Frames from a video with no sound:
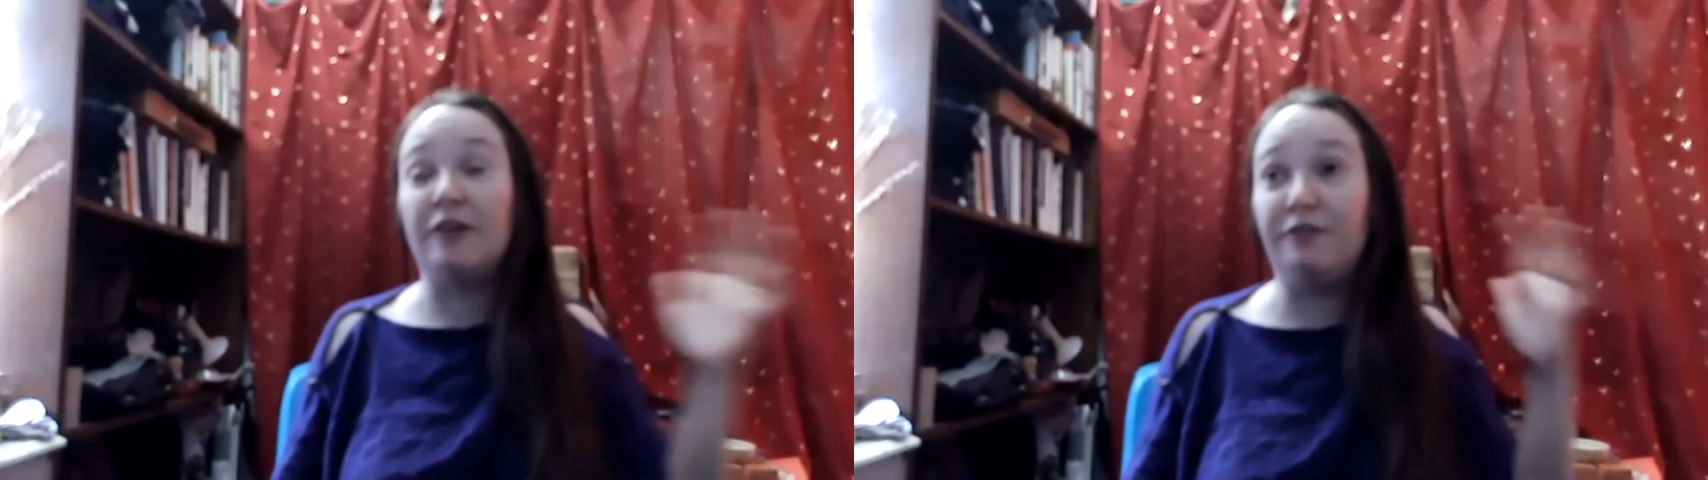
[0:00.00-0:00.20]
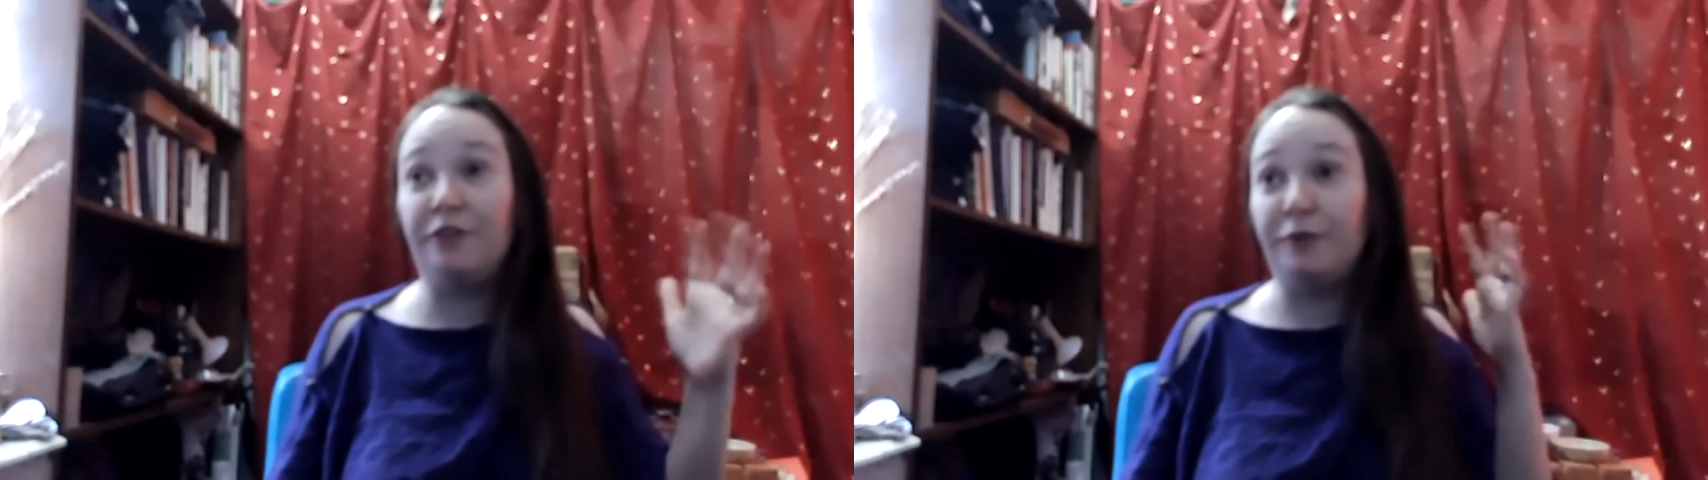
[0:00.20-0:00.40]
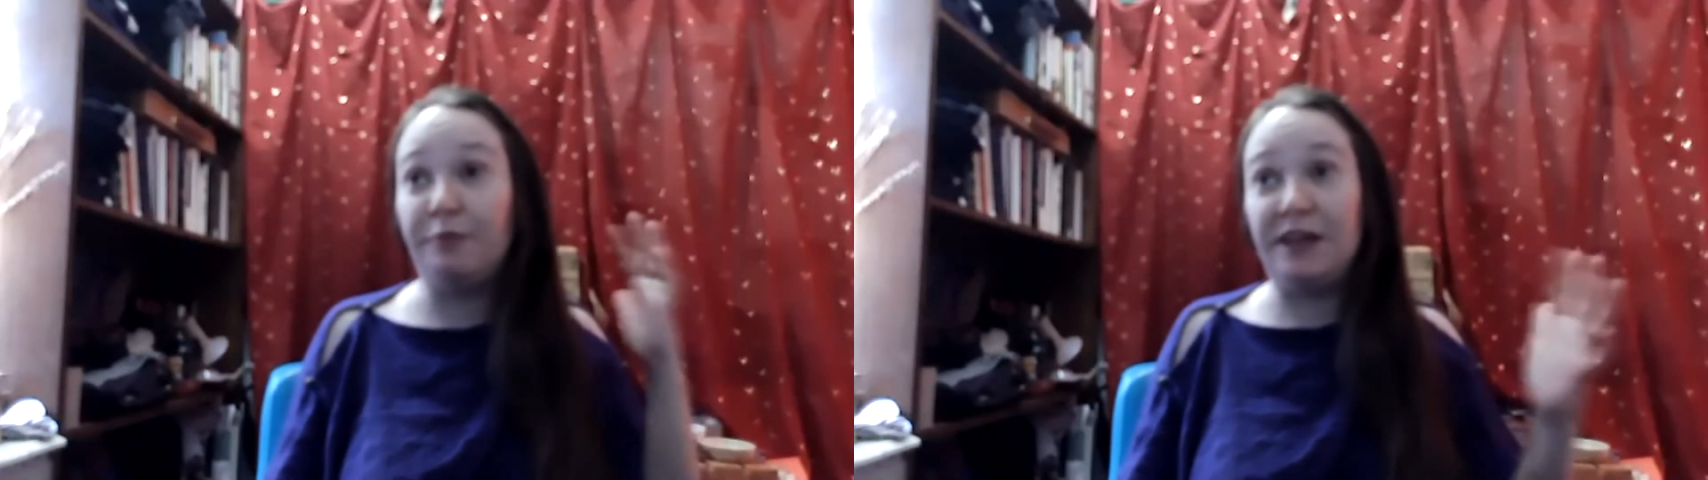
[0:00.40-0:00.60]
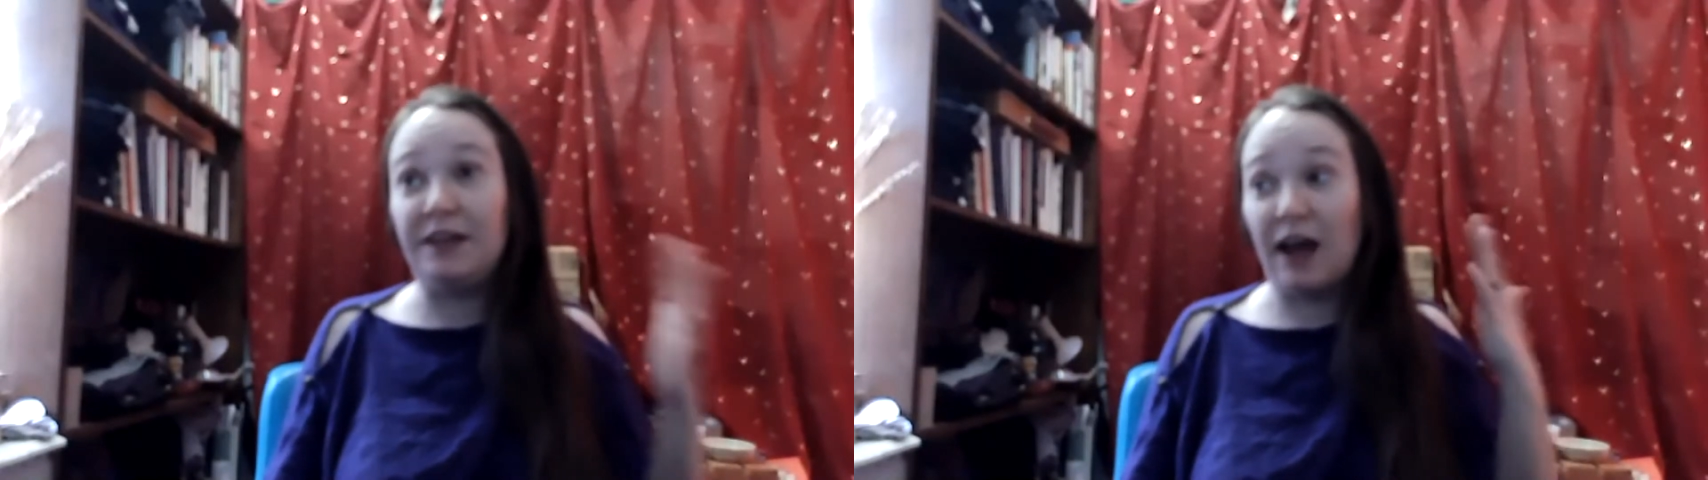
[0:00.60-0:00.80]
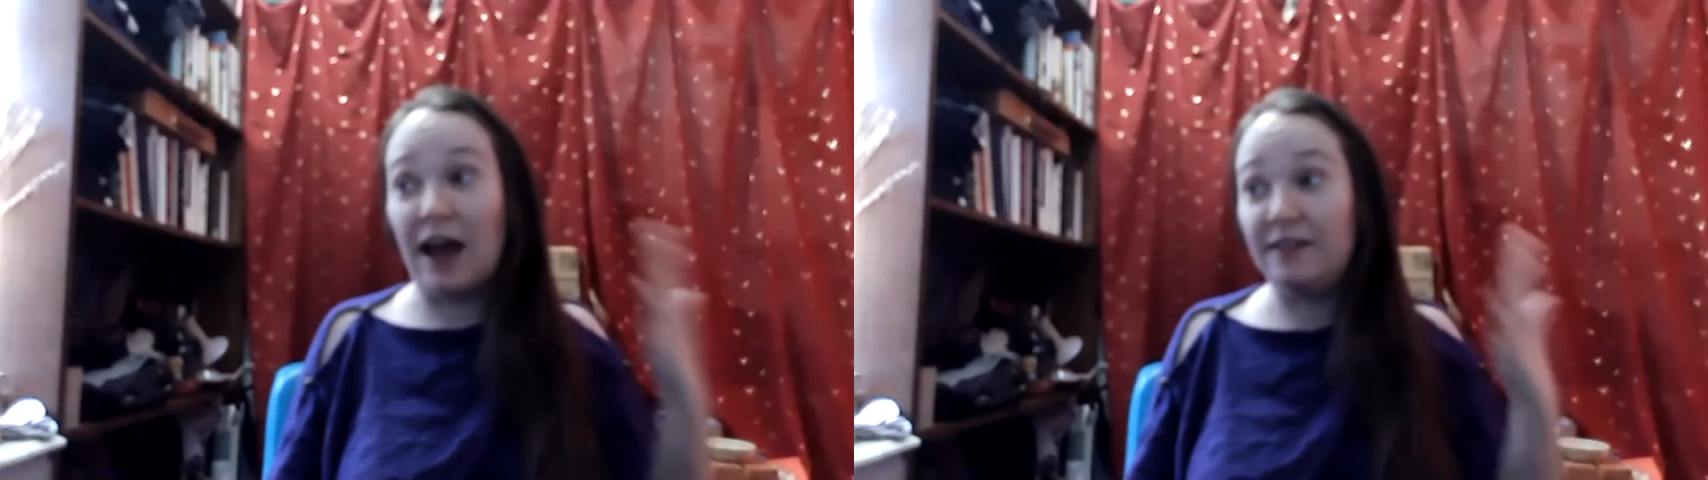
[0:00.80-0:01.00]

very weak lye